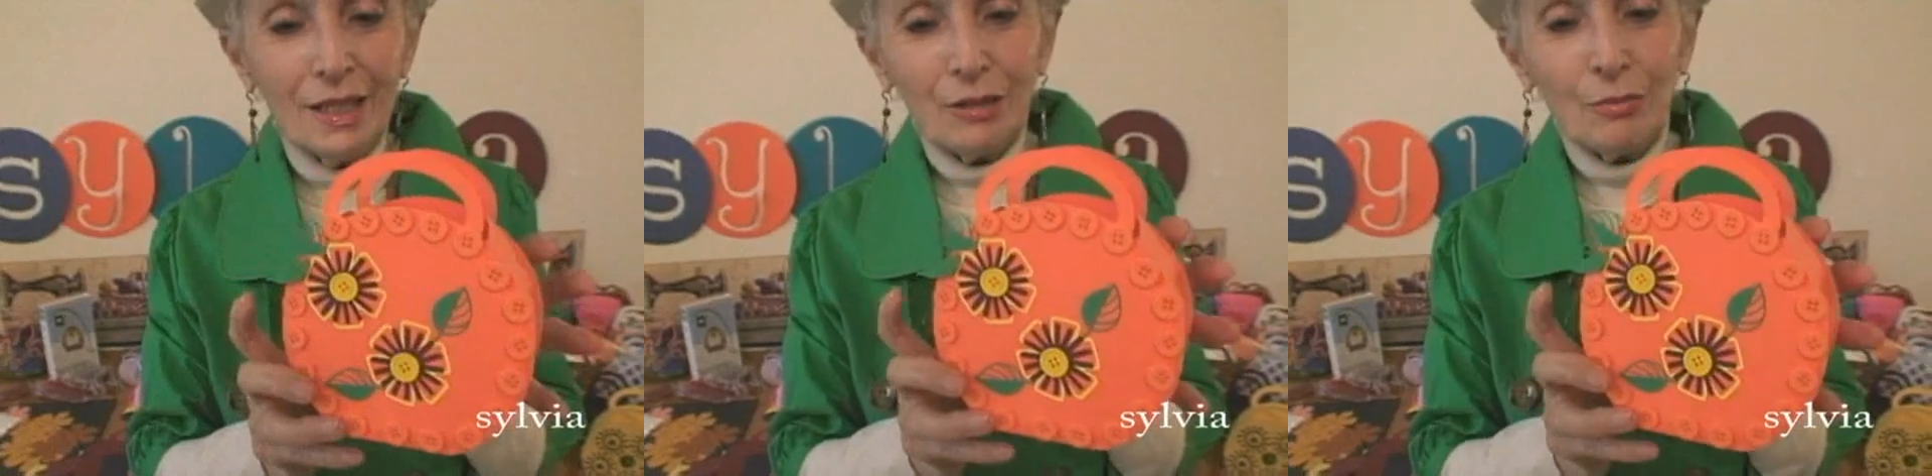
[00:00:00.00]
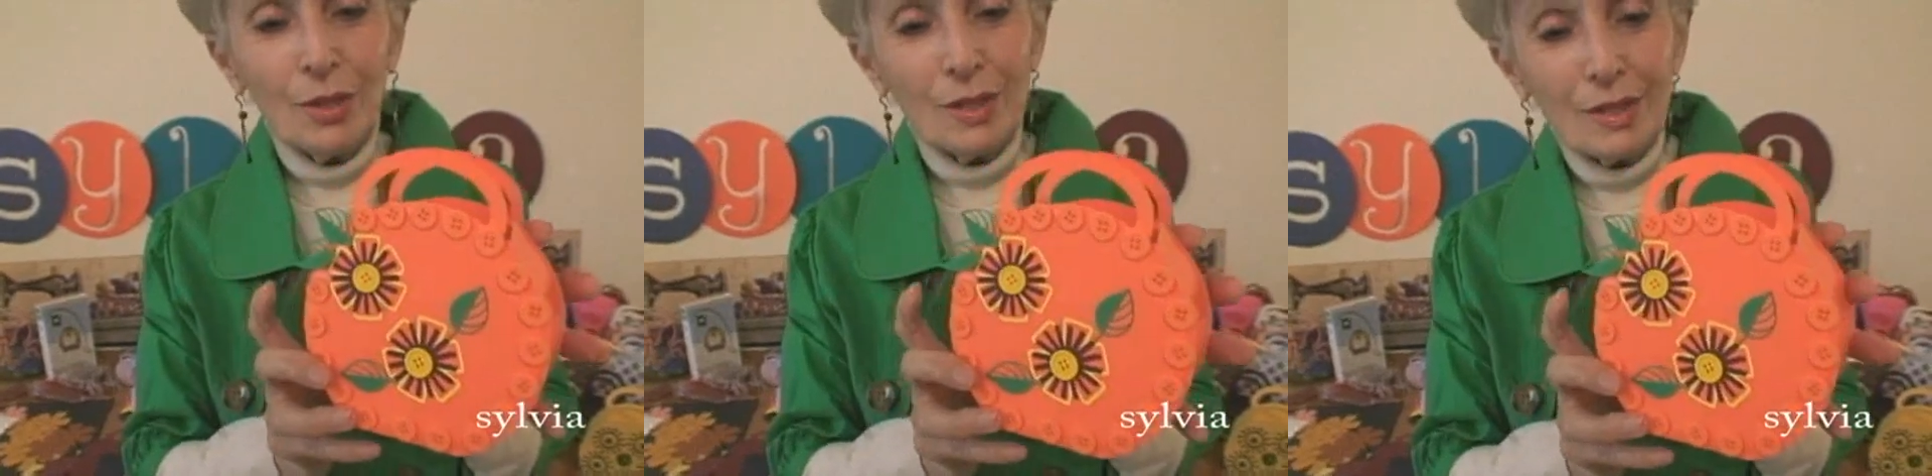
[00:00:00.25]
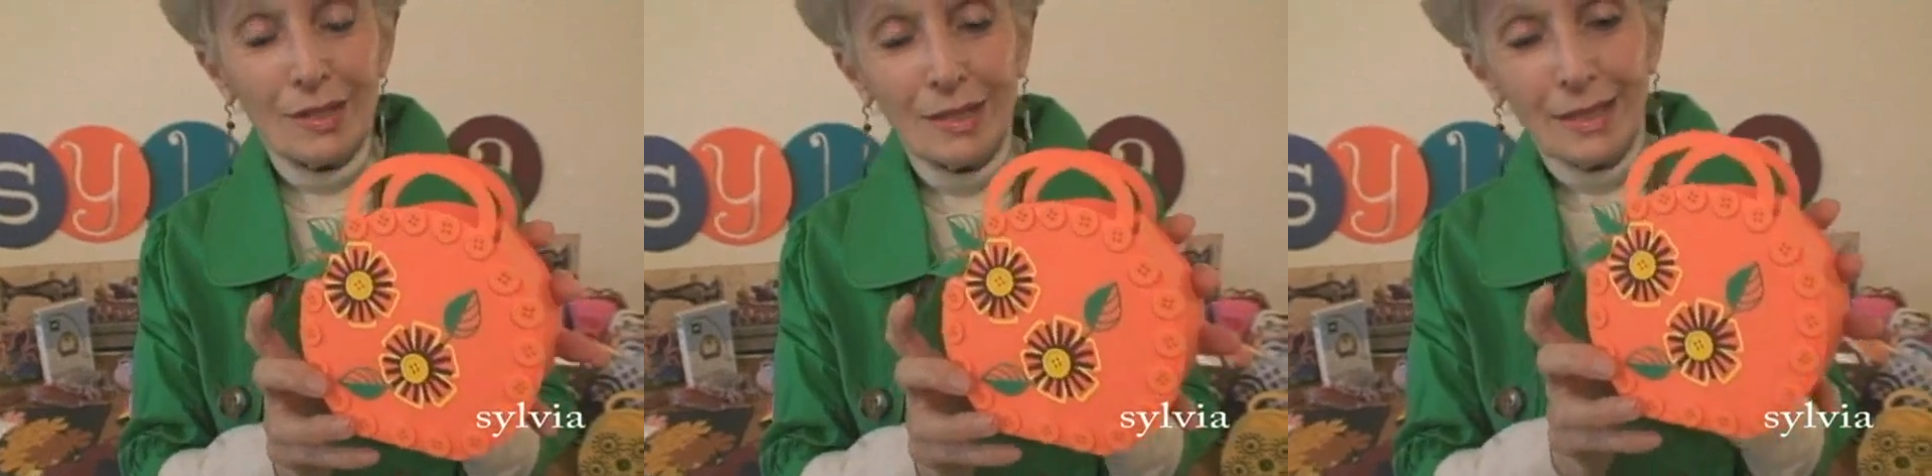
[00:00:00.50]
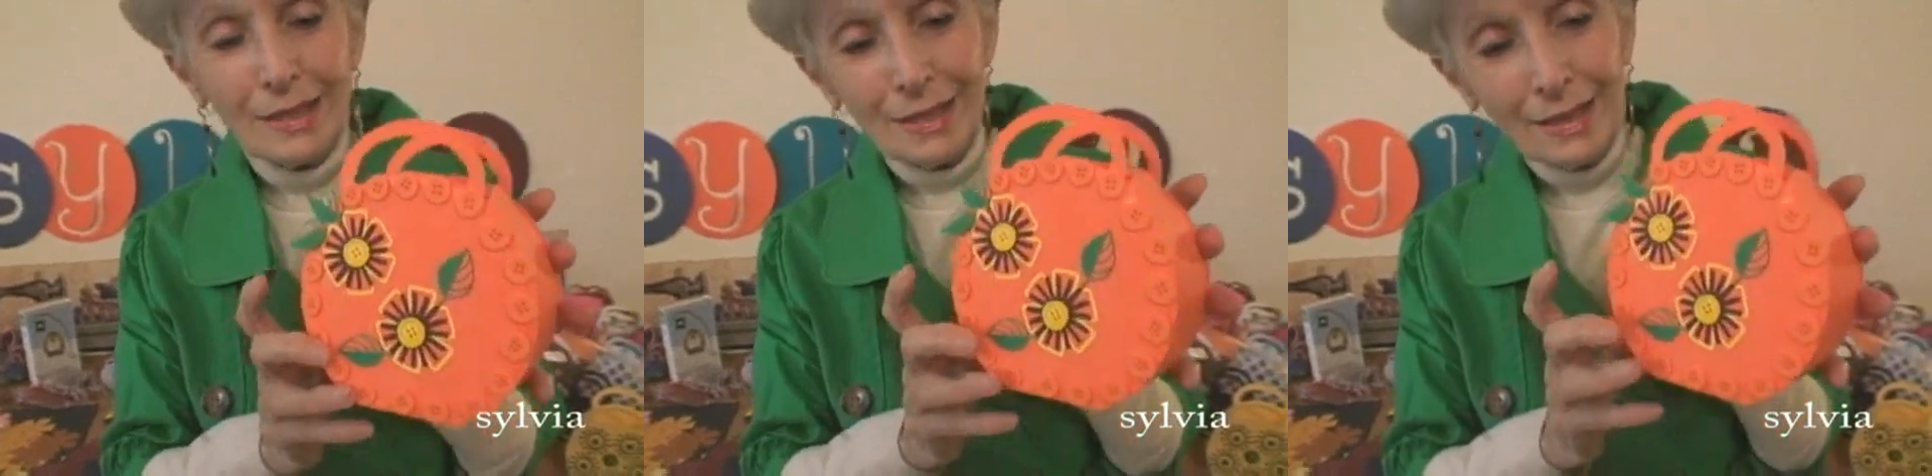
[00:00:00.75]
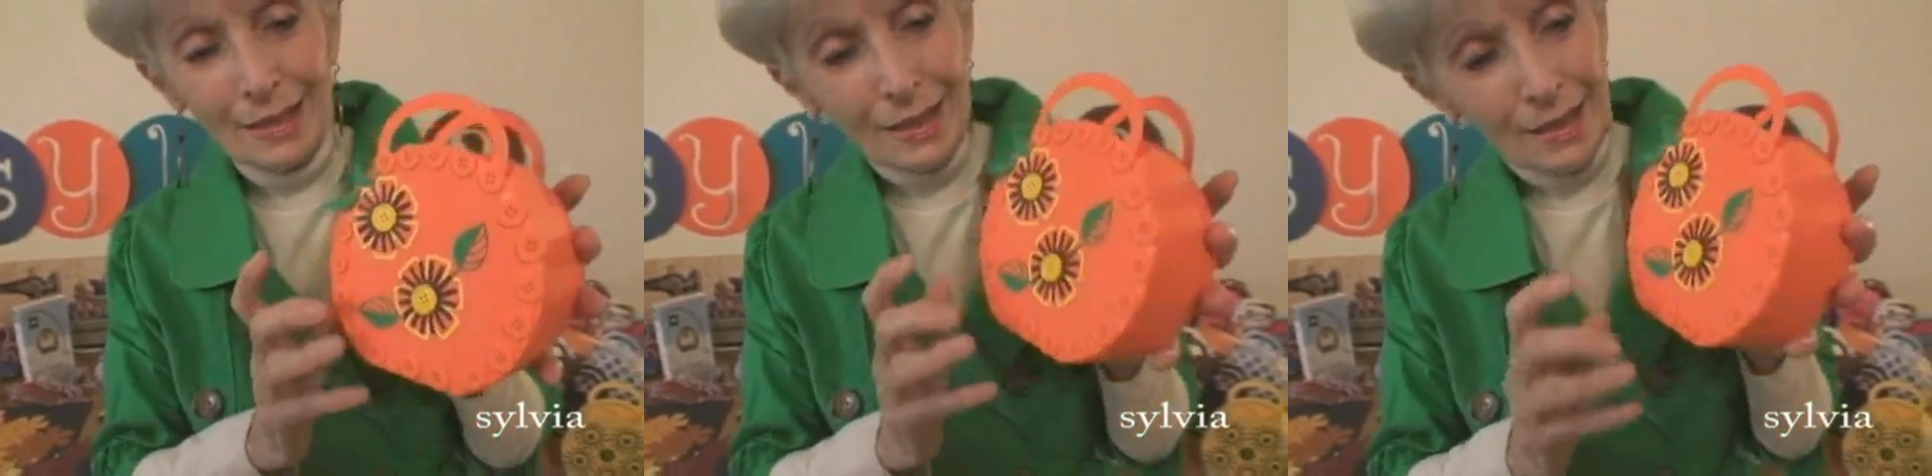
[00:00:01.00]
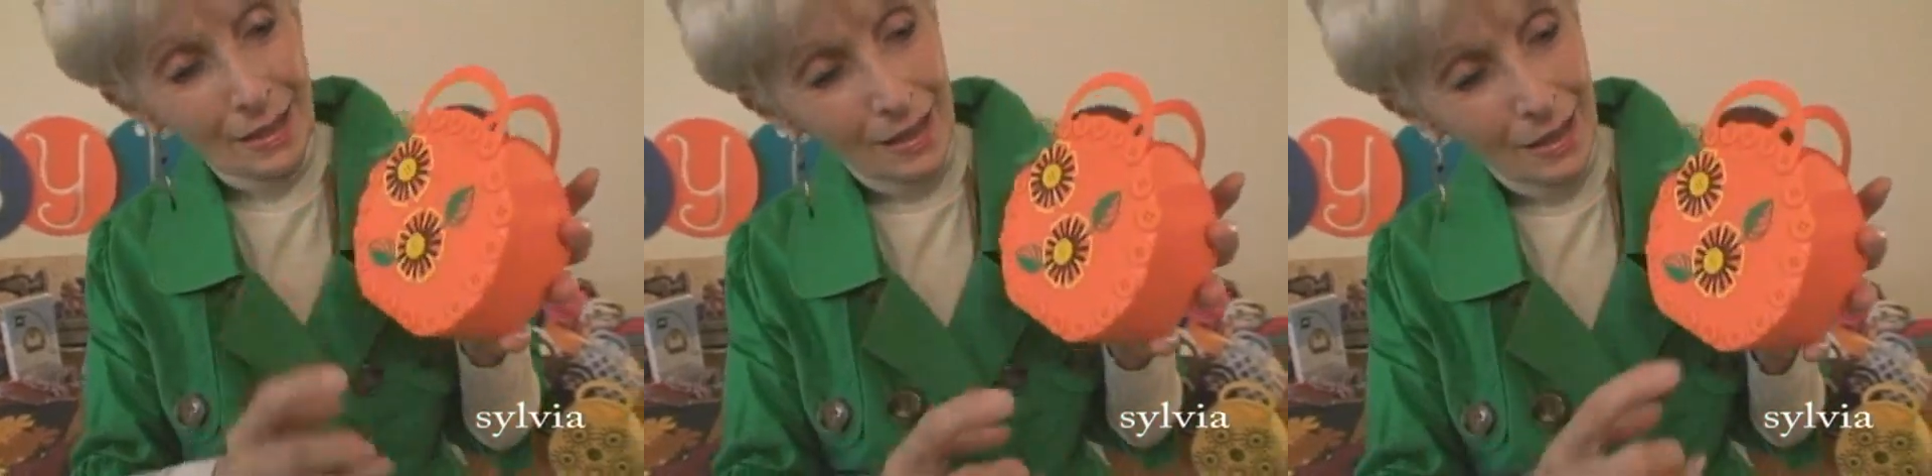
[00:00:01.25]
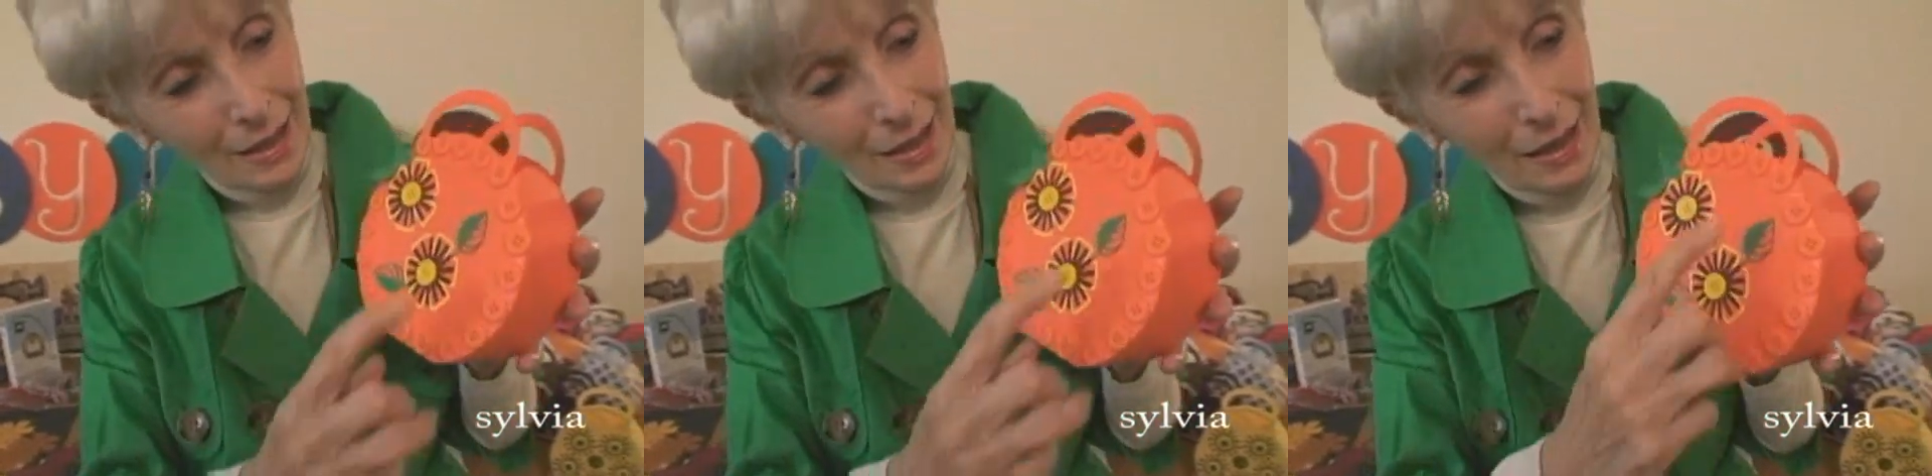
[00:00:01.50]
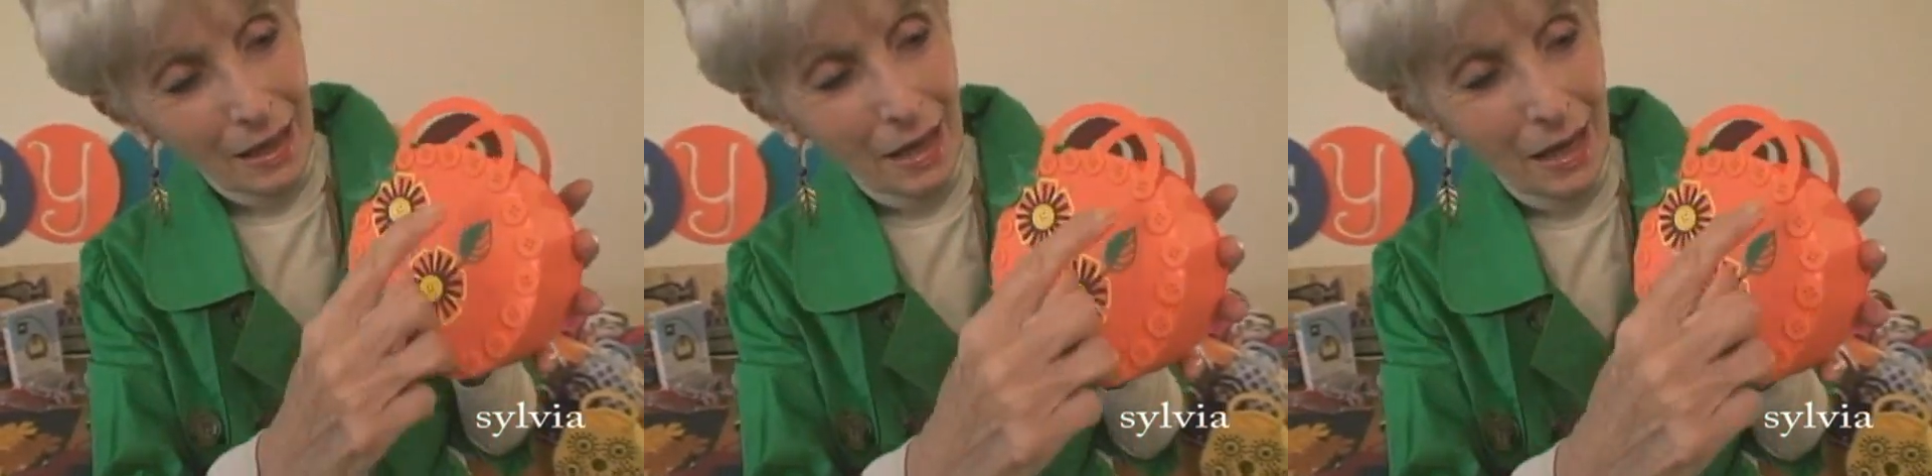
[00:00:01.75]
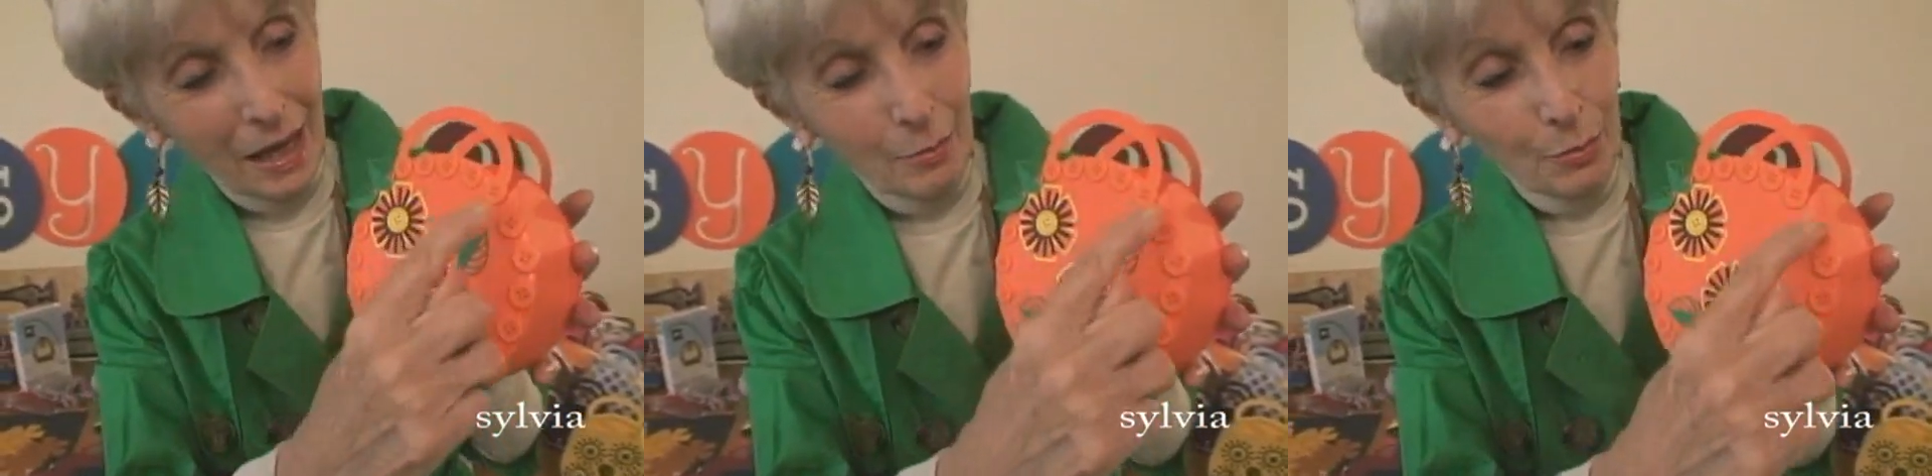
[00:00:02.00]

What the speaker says: here was I